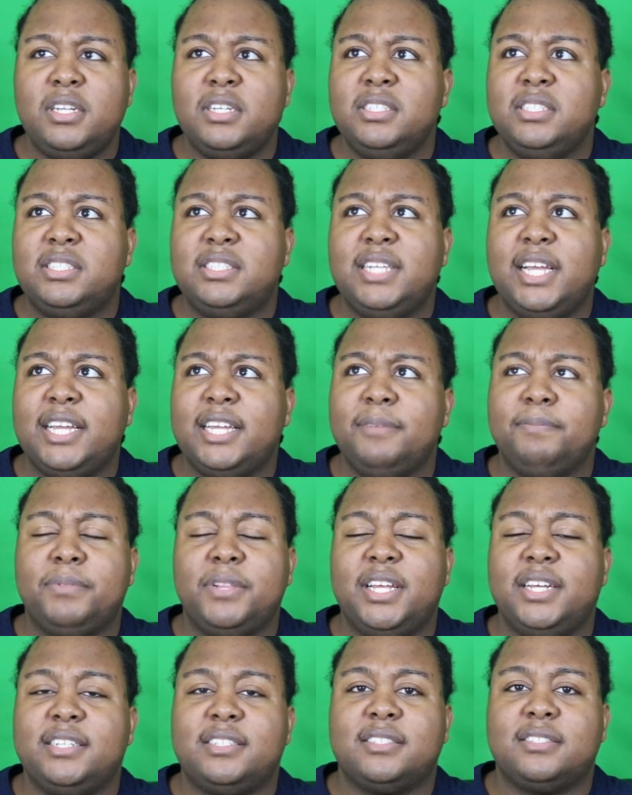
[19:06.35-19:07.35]
Second
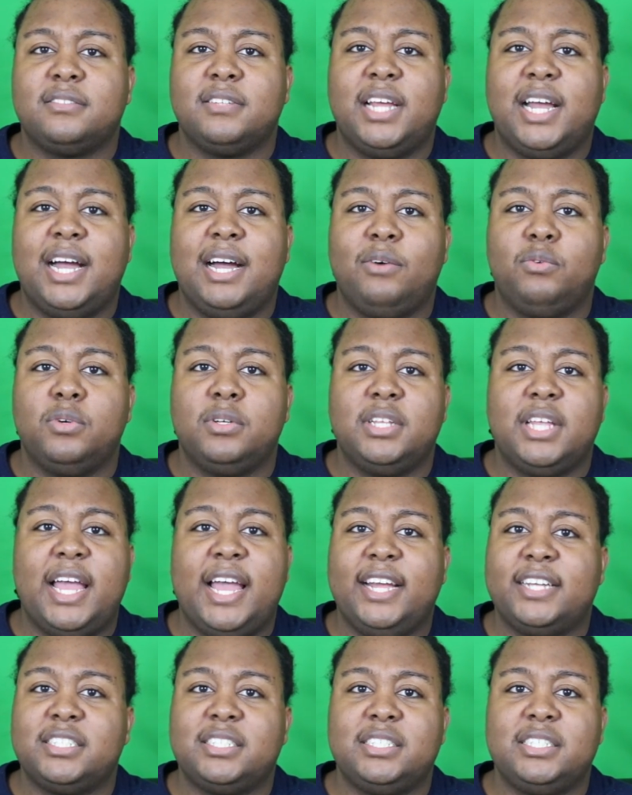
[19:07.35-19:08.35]
place, I would
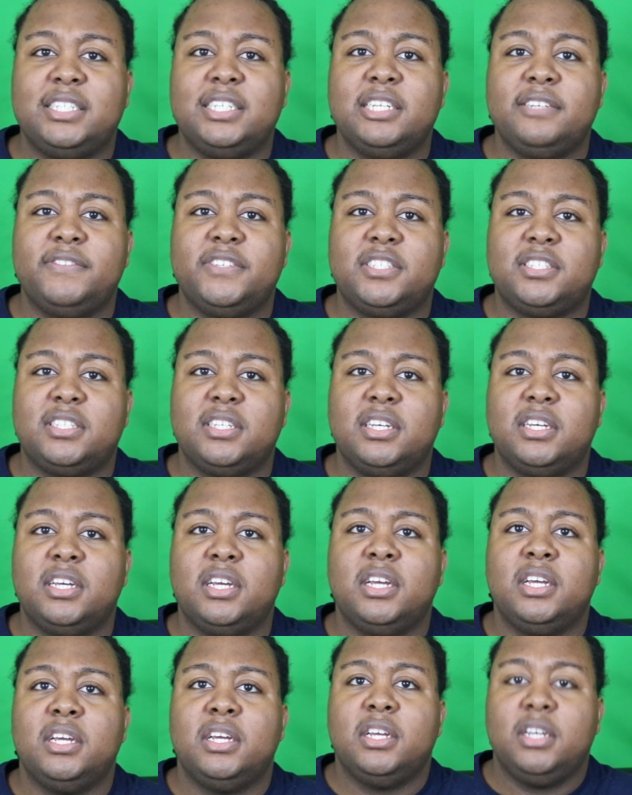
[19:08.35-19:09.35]
actually give it to
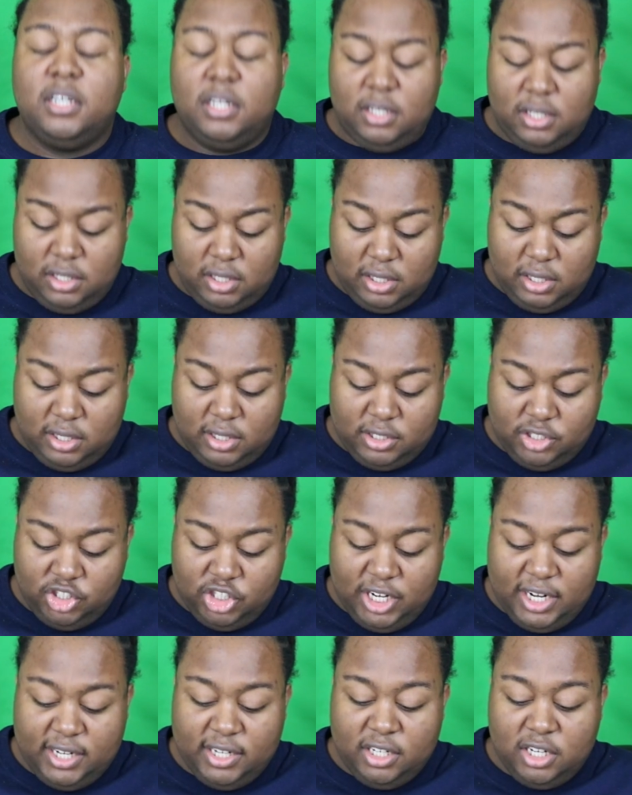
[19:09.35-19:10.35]

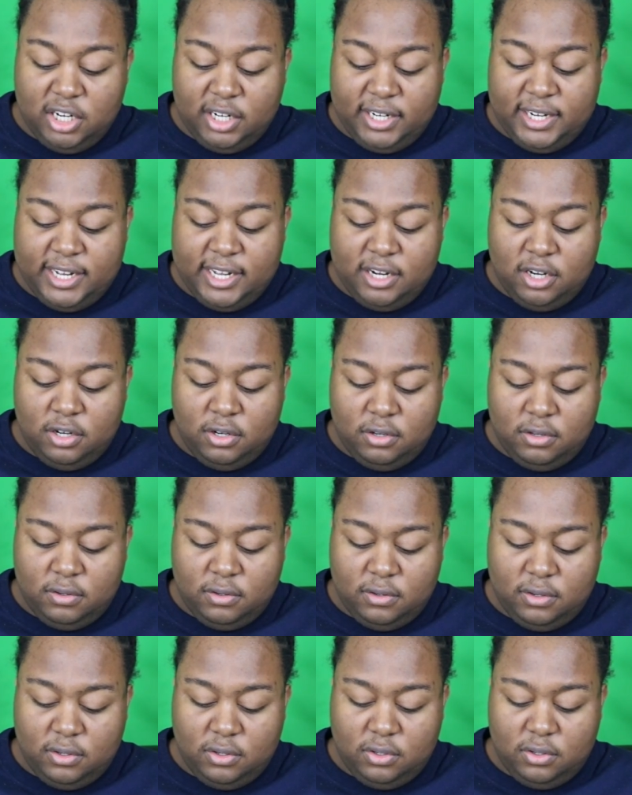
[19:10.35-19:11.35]
Johnny
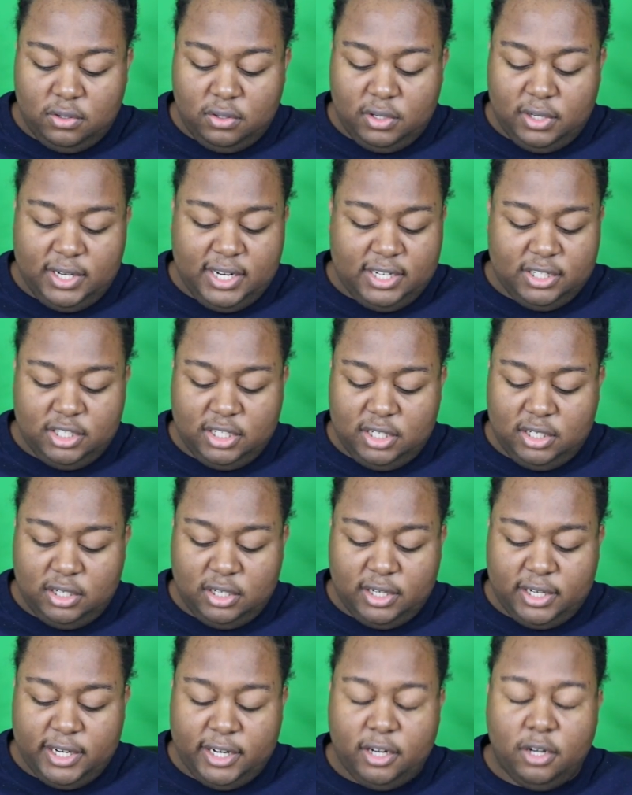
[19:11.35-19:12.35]
Gargano, or not Johnny
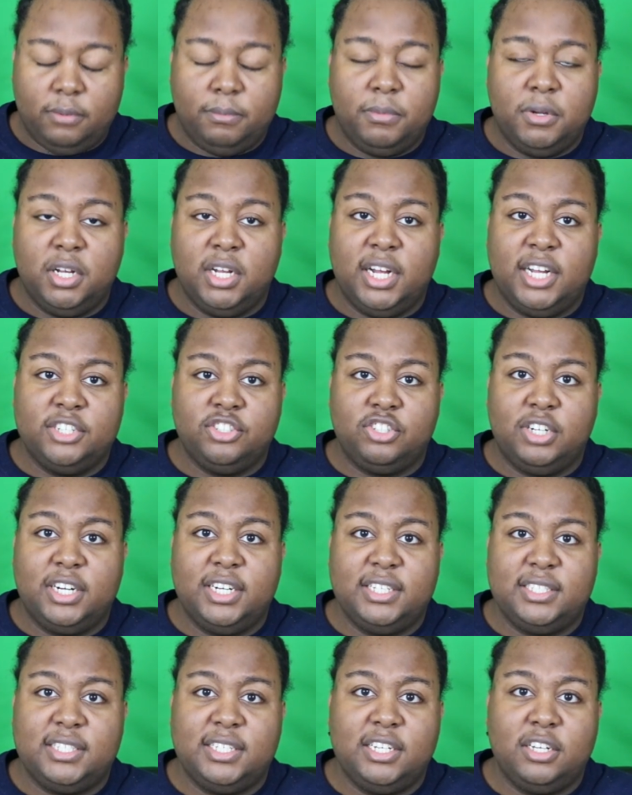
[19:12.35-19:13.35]
Gargano, but
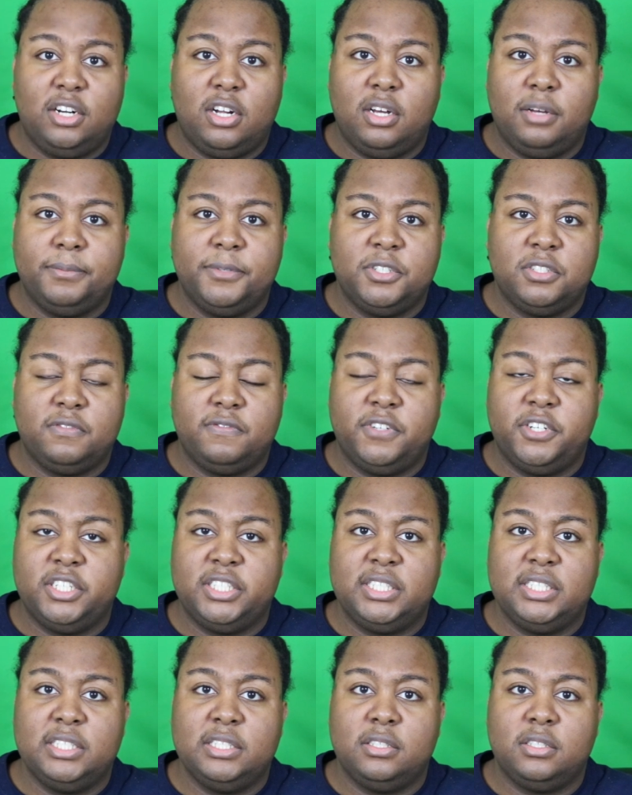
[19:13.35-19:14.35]
Andrade Cien Almas
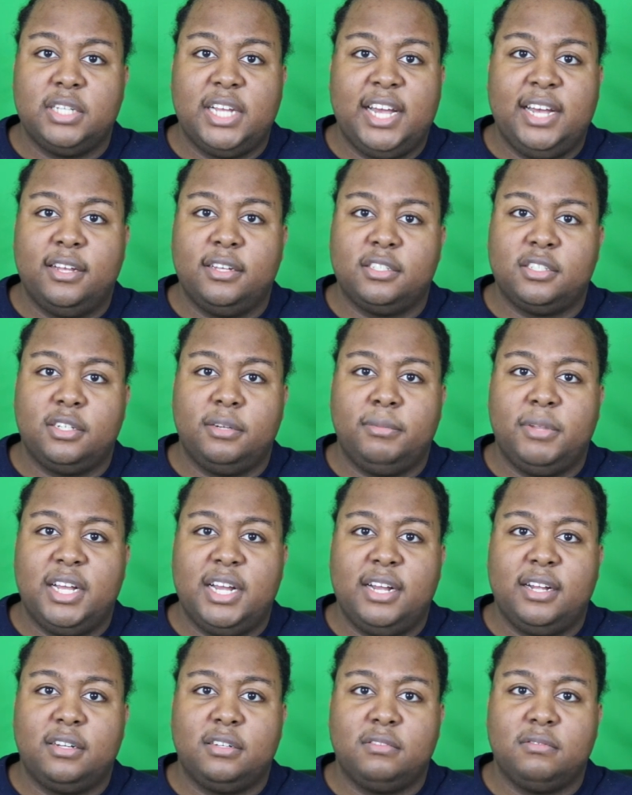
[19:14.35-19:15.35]
versus Aleister
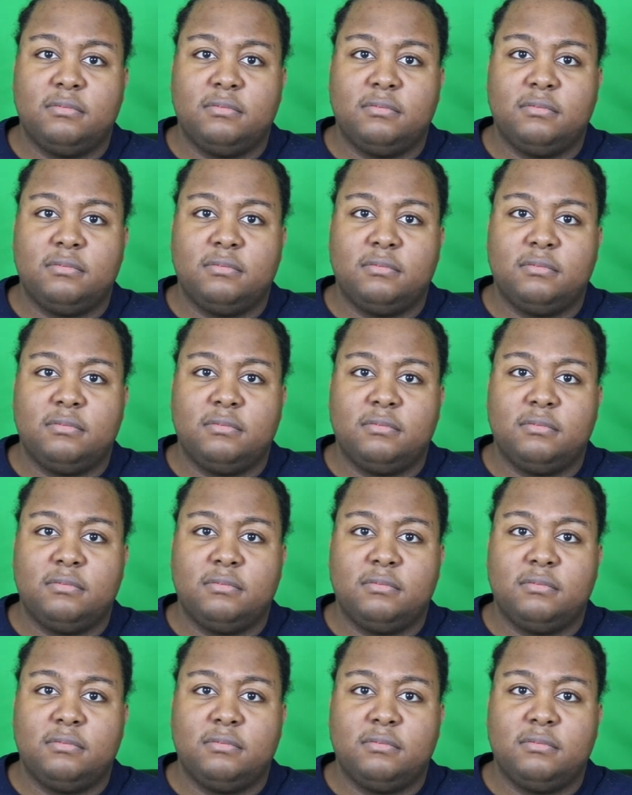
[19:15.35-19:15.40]
Black